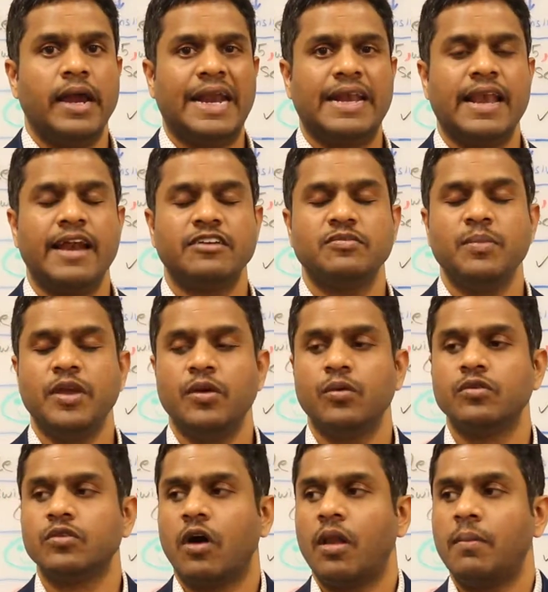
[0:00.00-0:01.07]
It lets me
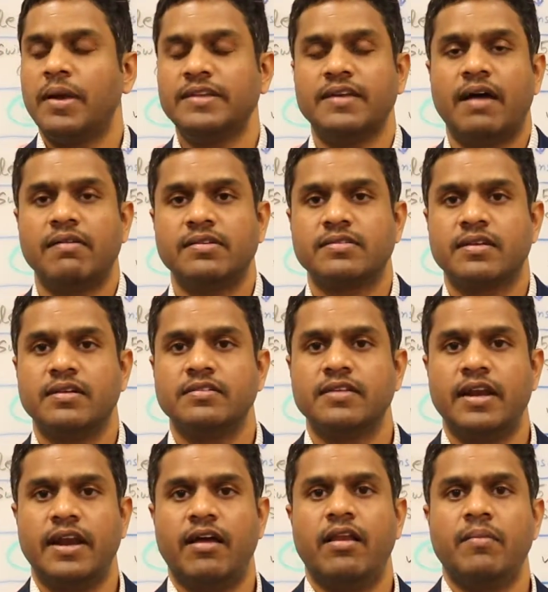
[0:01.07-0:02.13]
use all my Java
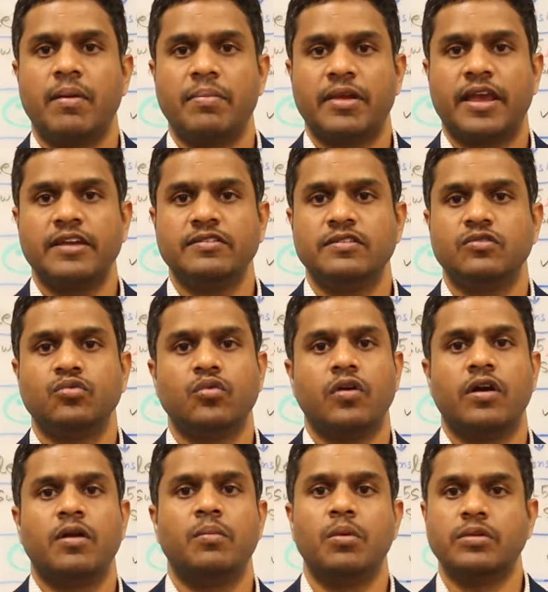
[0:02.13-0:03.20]
skills and develop applications
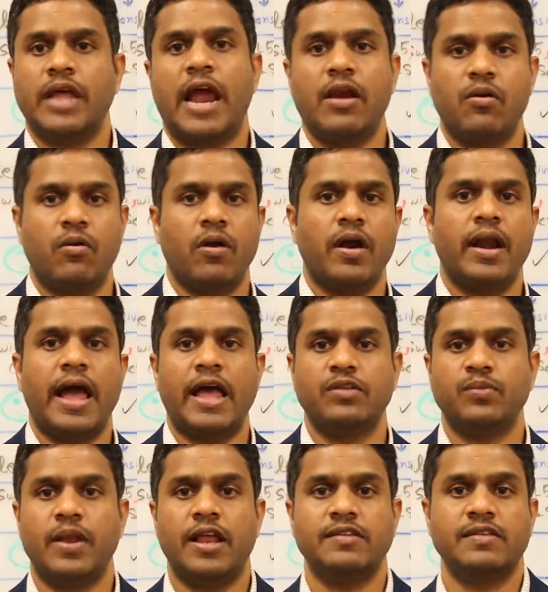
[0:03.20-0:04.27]
for both Android
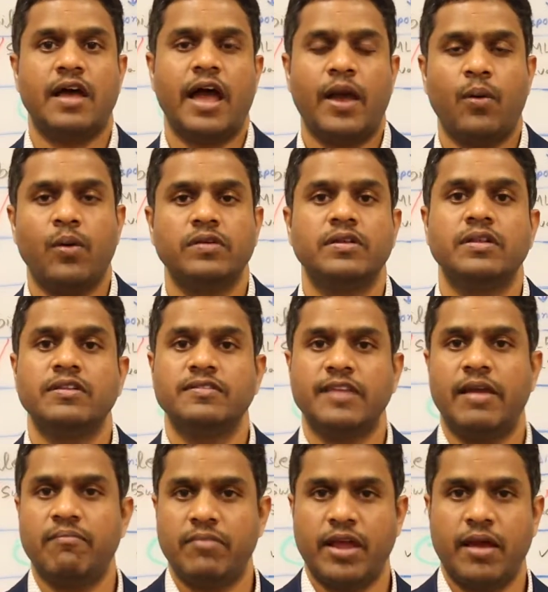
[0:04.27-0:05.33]
as well as iOS at the
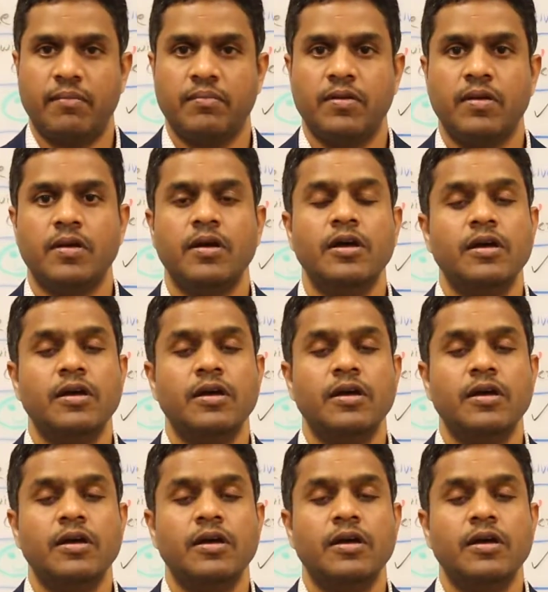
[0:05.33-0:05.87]
same time.